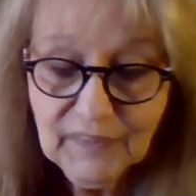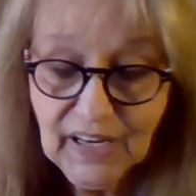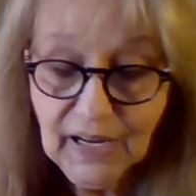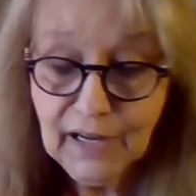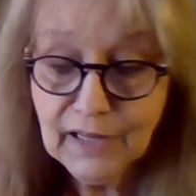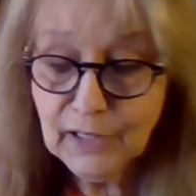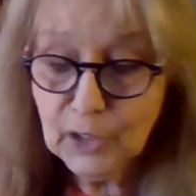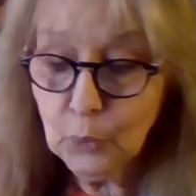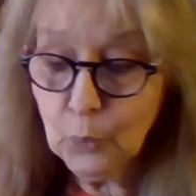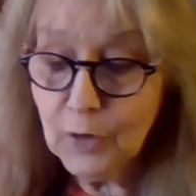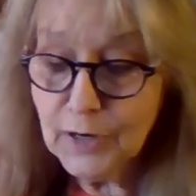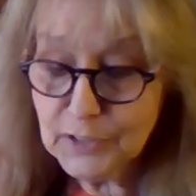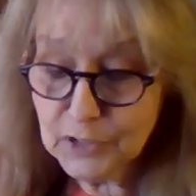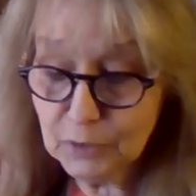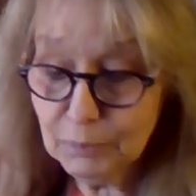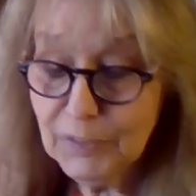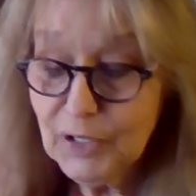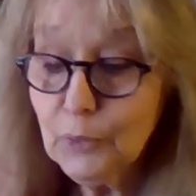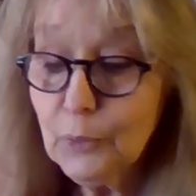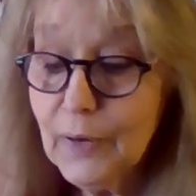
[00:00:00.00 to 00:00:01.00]
and they want
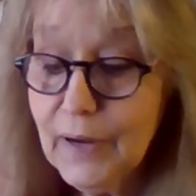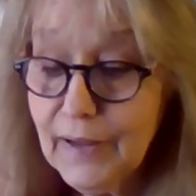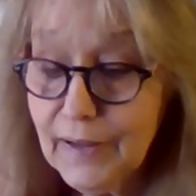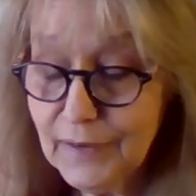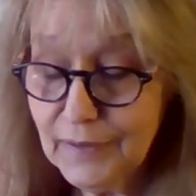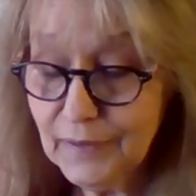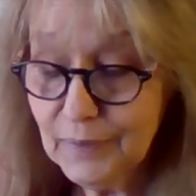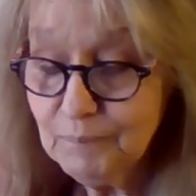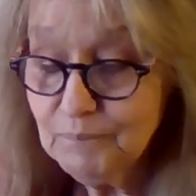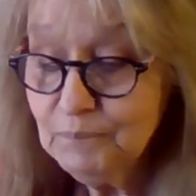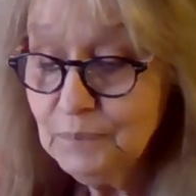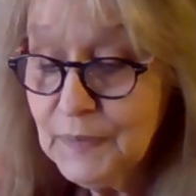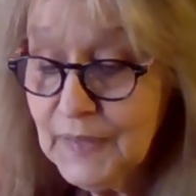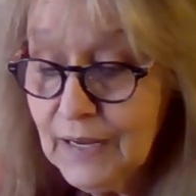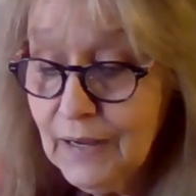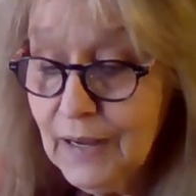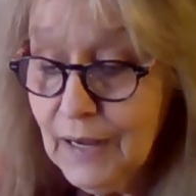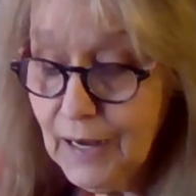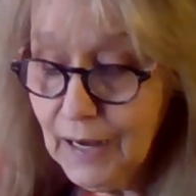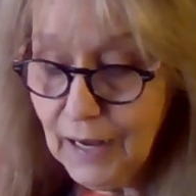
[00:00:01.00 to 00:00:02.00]
to be read.
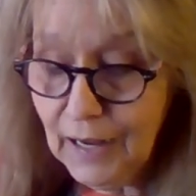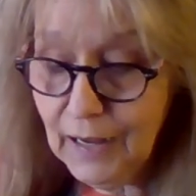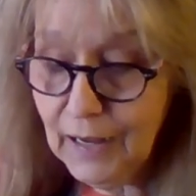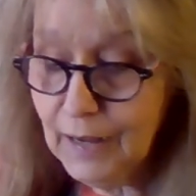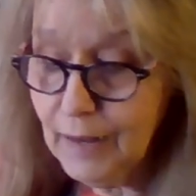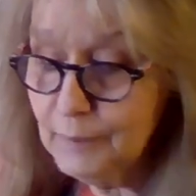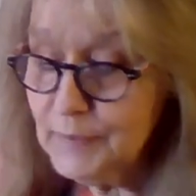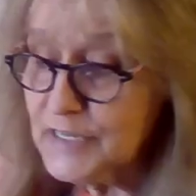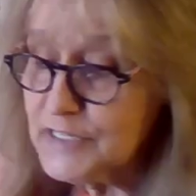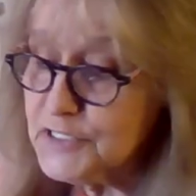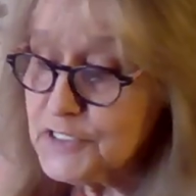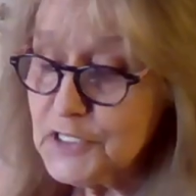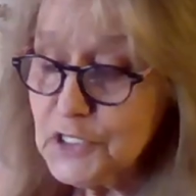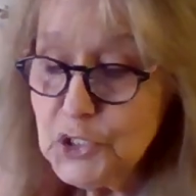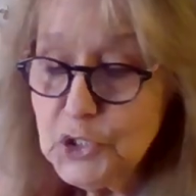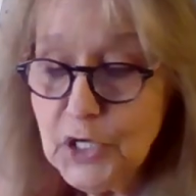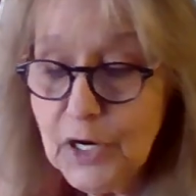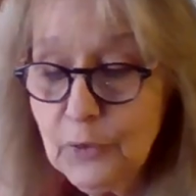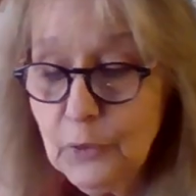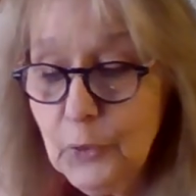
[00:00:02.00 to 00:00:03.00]
Um, this is a
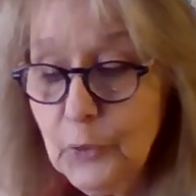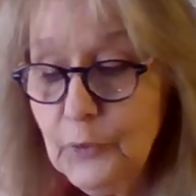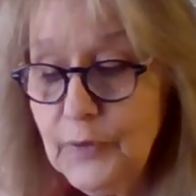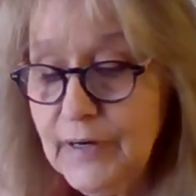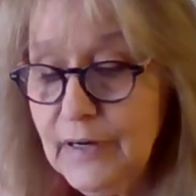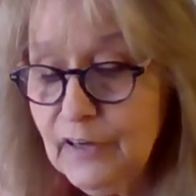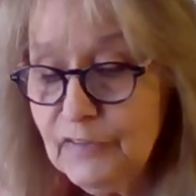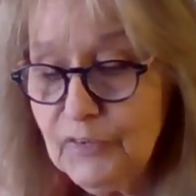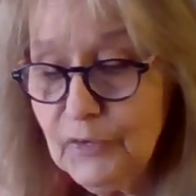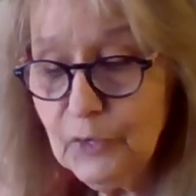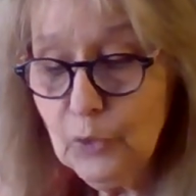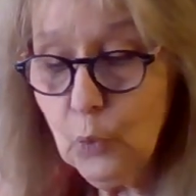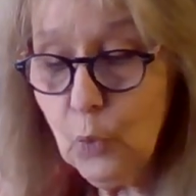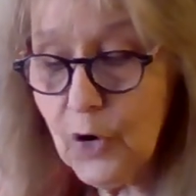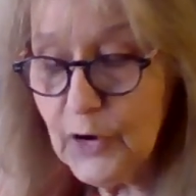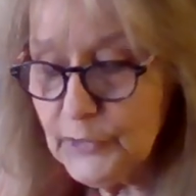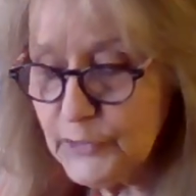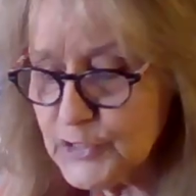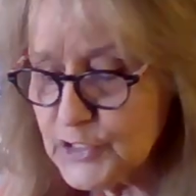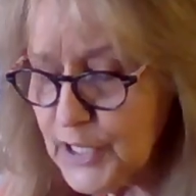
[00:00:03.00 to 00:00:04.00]
general reading for the
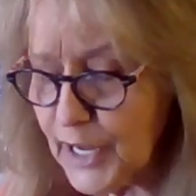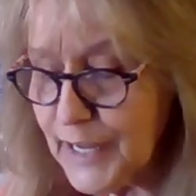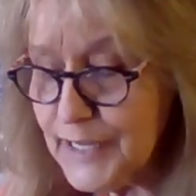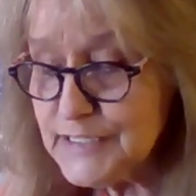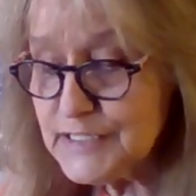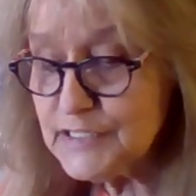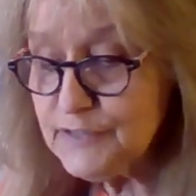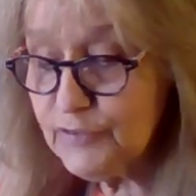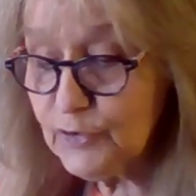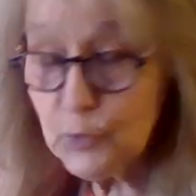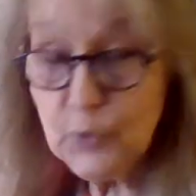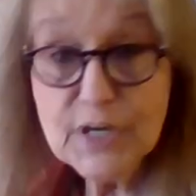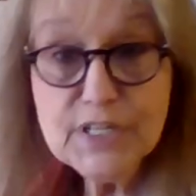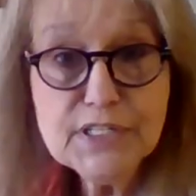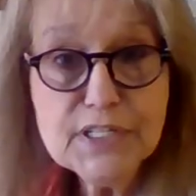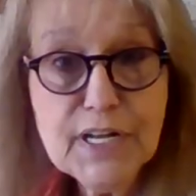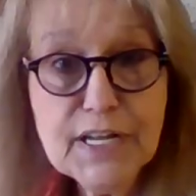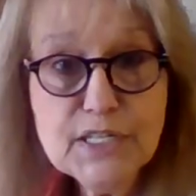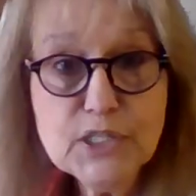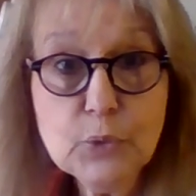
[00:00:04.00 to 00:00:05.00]
water signs. If it
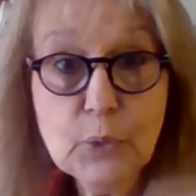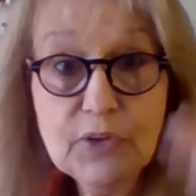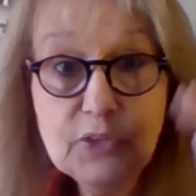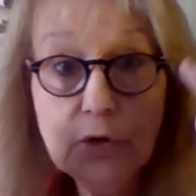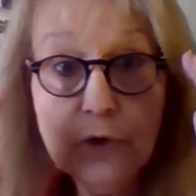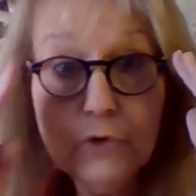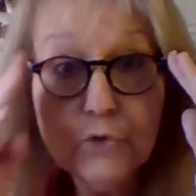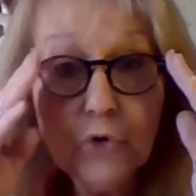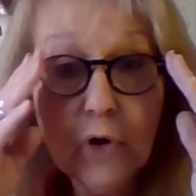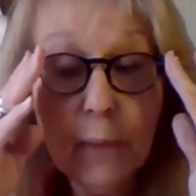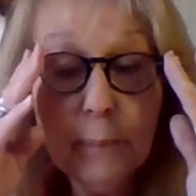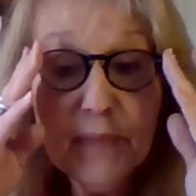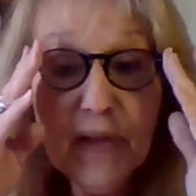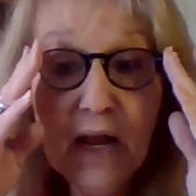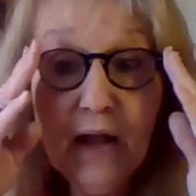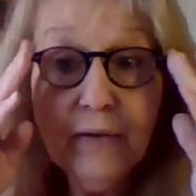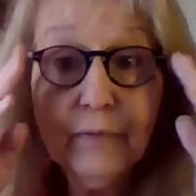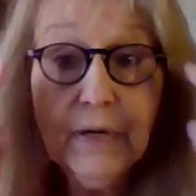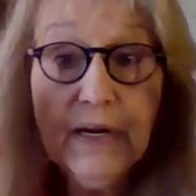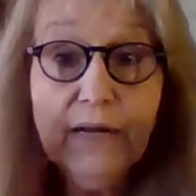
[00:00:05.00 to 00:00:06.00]
resonates with you, drop
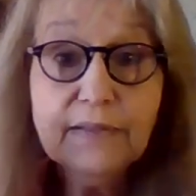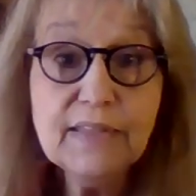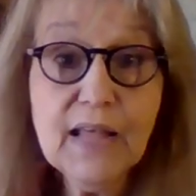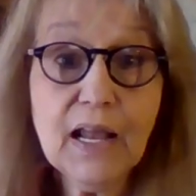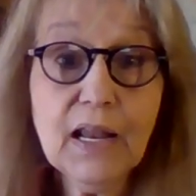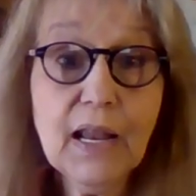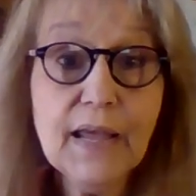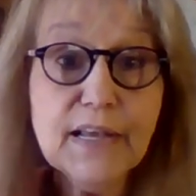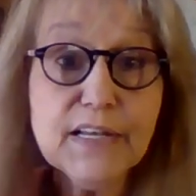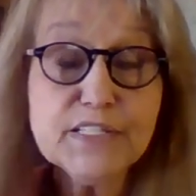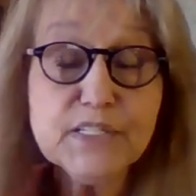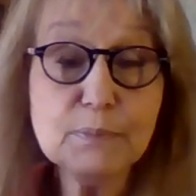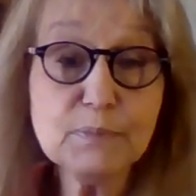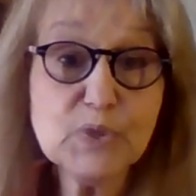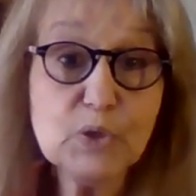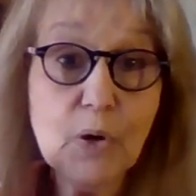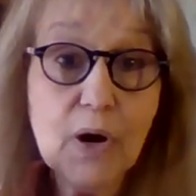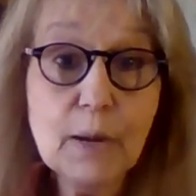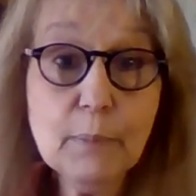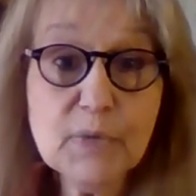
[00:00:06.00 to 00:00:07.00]
down, hit that like,
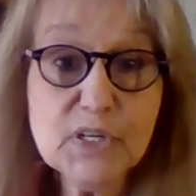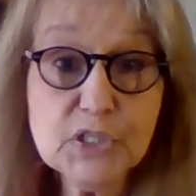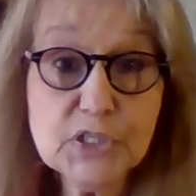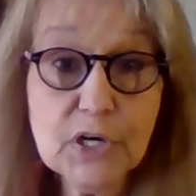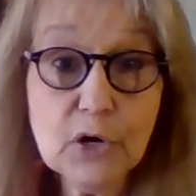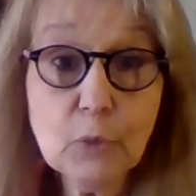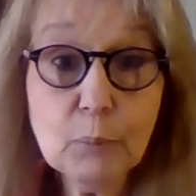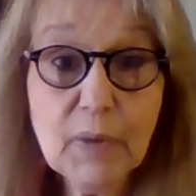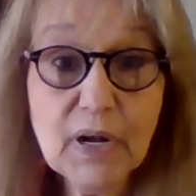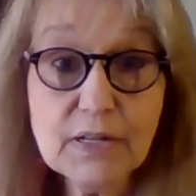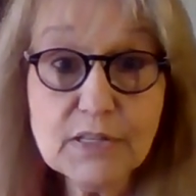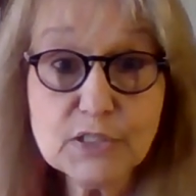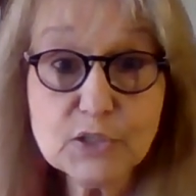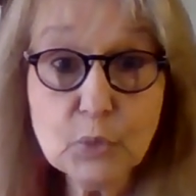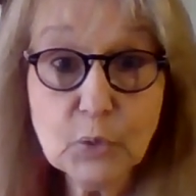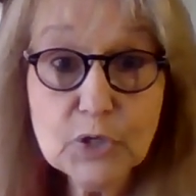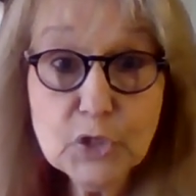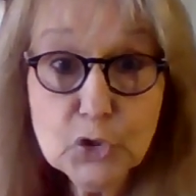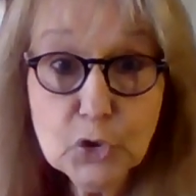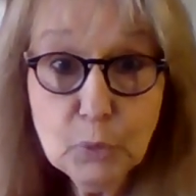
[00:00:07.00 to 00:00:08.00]
subscribe, and share buttons,
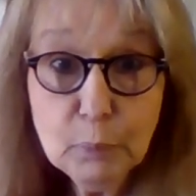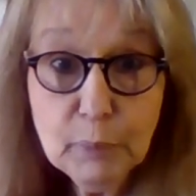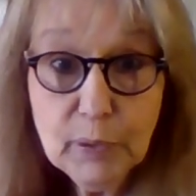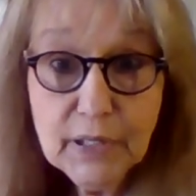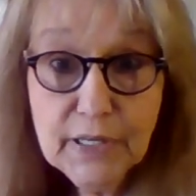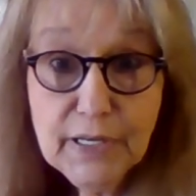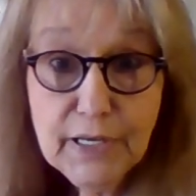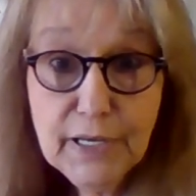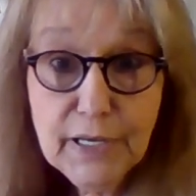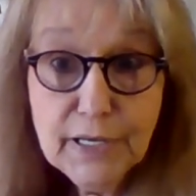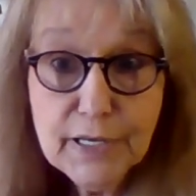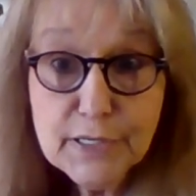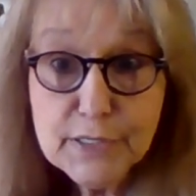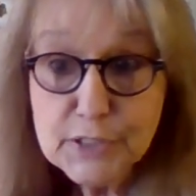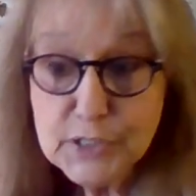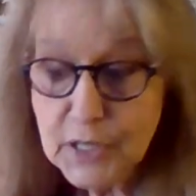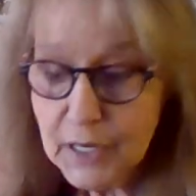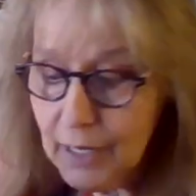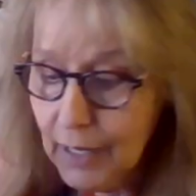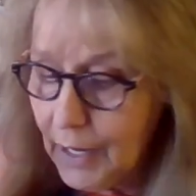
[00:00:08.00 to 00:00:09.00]
would you
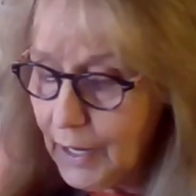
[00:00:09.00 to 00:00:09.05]
please?